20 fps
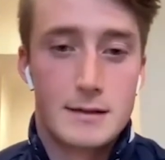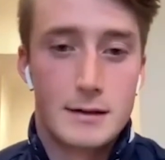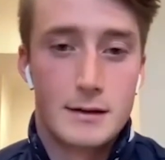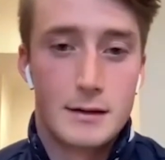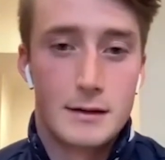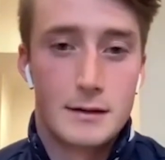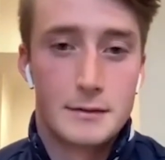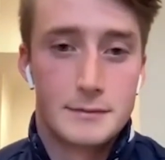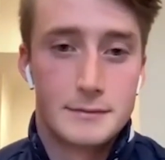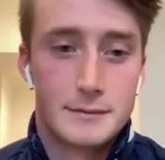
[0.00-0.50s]
You
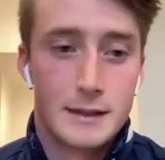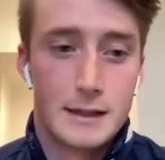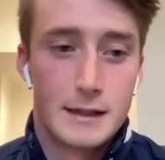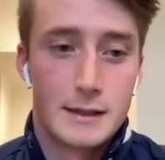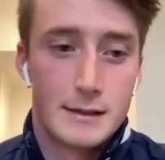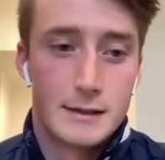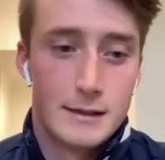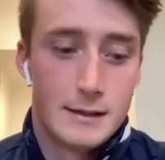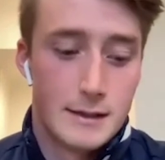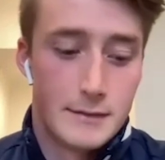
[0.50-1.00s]
know, not,
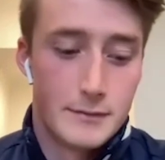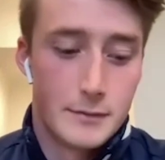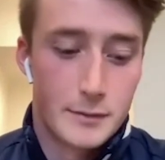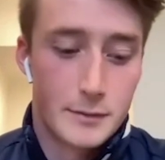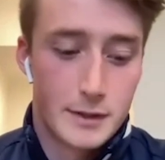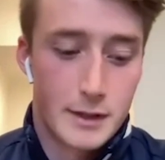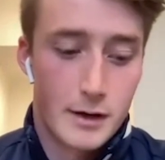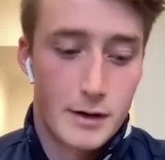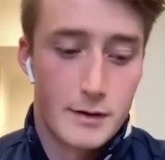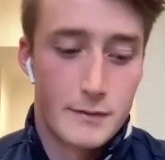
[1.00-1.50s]
even
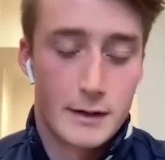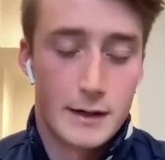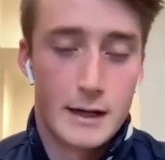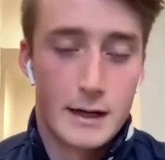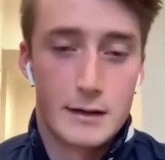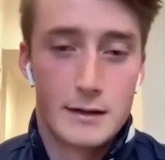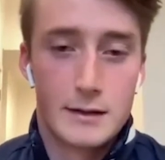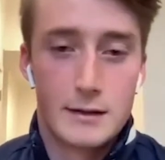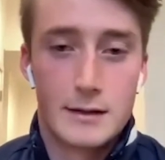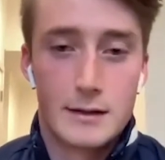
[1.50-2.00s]
with COVID
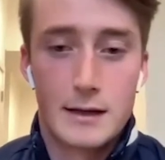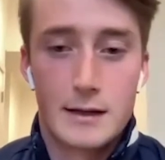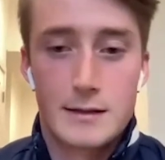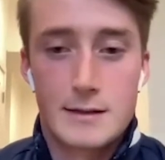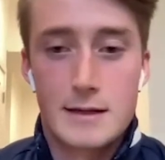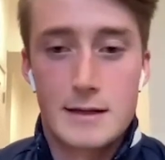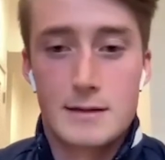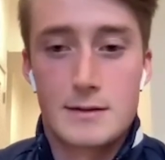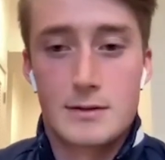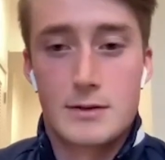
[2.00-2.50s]
now that now the
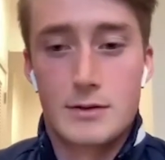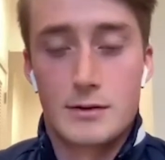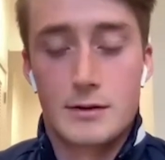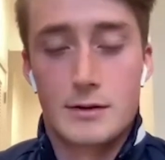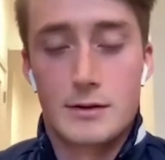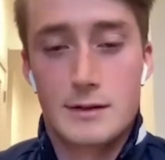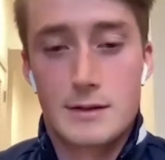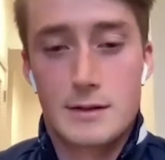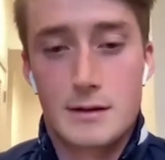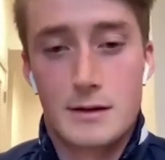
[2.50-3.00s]
season's
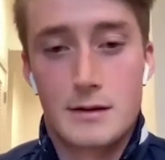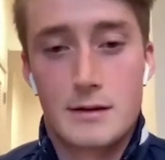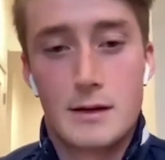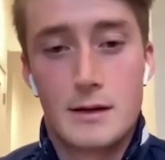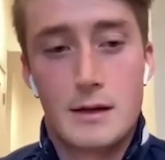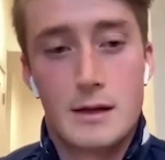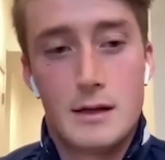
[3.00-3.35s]
sure, so